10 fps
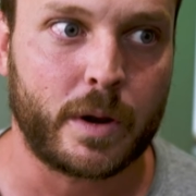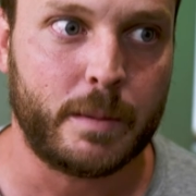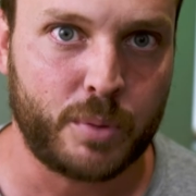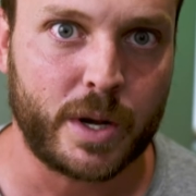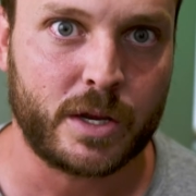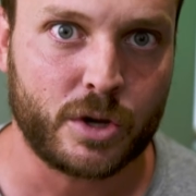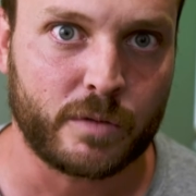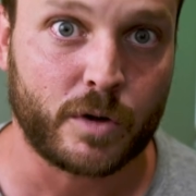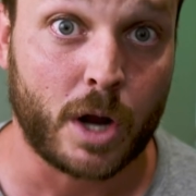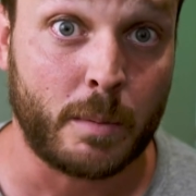it and put it in Cure
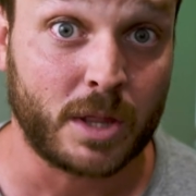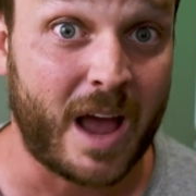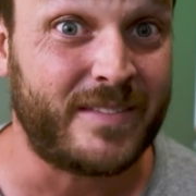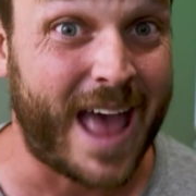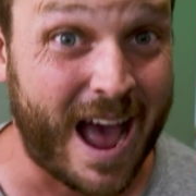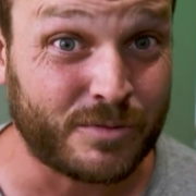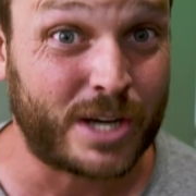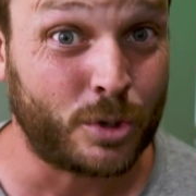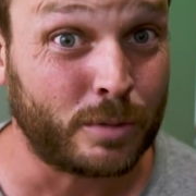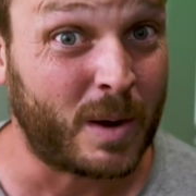for a Common Life after I
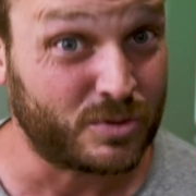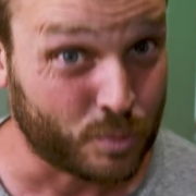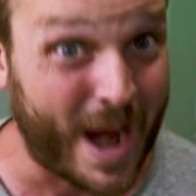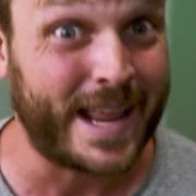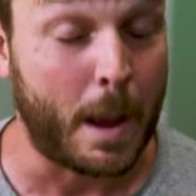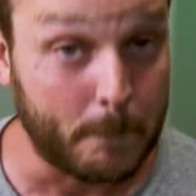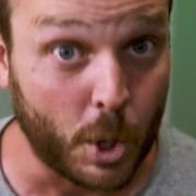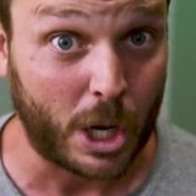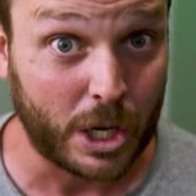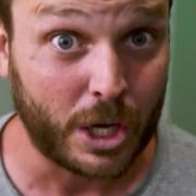told him I was writing a
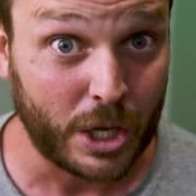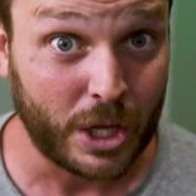book.